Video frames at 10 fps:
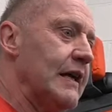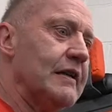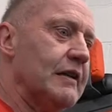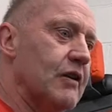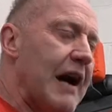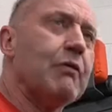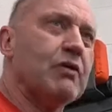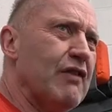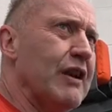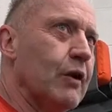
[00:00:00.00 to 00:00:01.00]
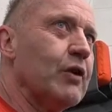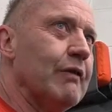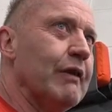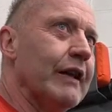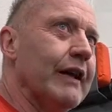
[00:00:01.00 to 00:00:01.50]
You know, I was very
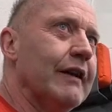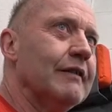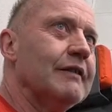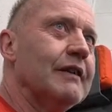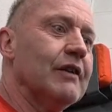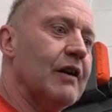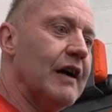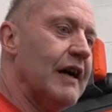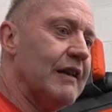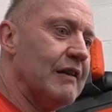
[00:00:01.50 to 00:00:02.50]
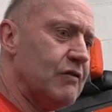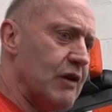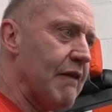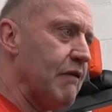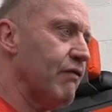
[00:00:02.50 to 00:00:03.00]
lucky, really. You know, and the
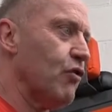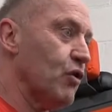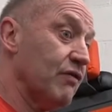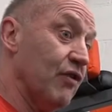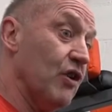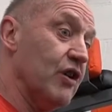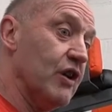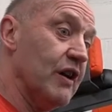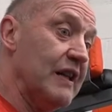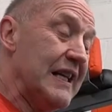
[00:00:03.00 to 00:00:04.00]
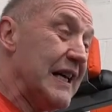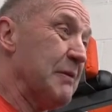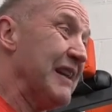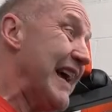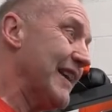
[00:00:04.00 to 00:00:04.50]
driving force for her, I
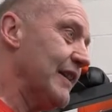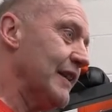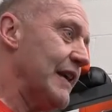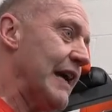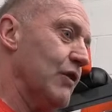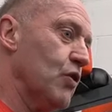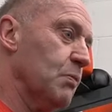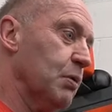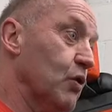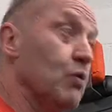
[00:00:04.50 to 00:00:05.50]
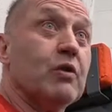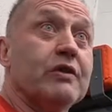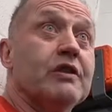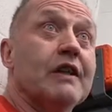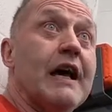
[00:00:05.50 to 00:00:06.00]
mean, at the end of the day, no bloke
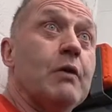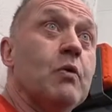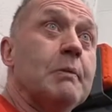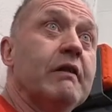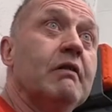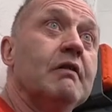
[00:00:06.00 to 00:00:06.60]
wants to let a woman